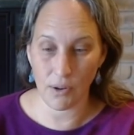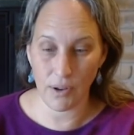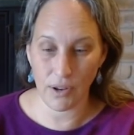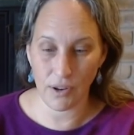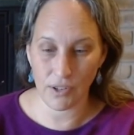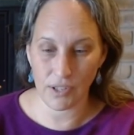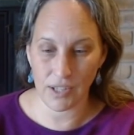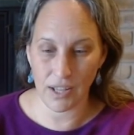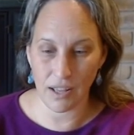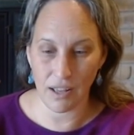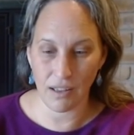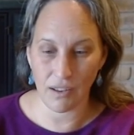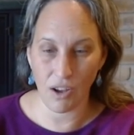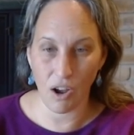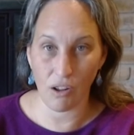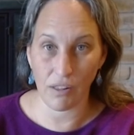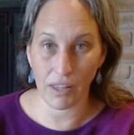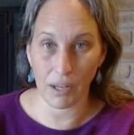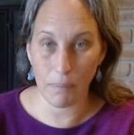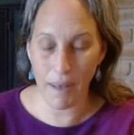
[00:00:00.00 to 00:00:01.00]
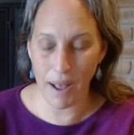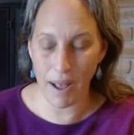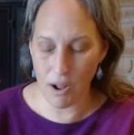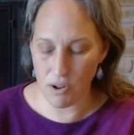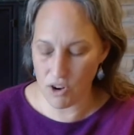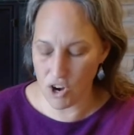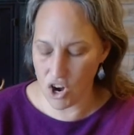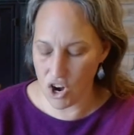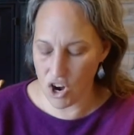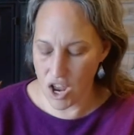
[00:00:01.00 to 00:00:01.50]
So here's the garlic
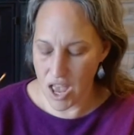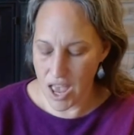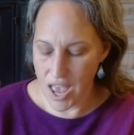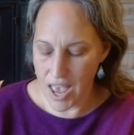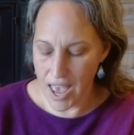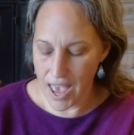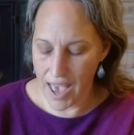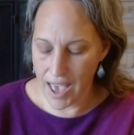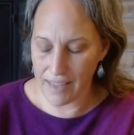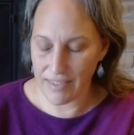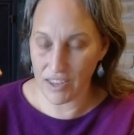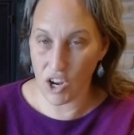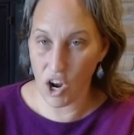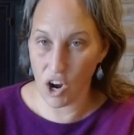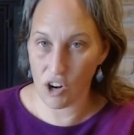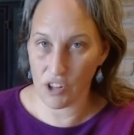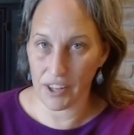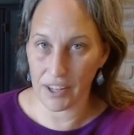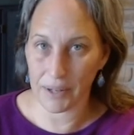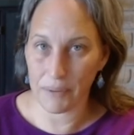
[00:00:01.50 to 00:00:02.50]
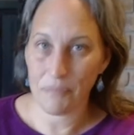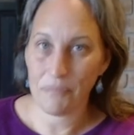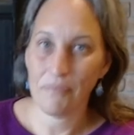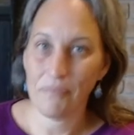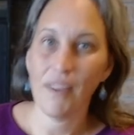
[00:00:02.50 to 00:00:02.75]
powder and the garlic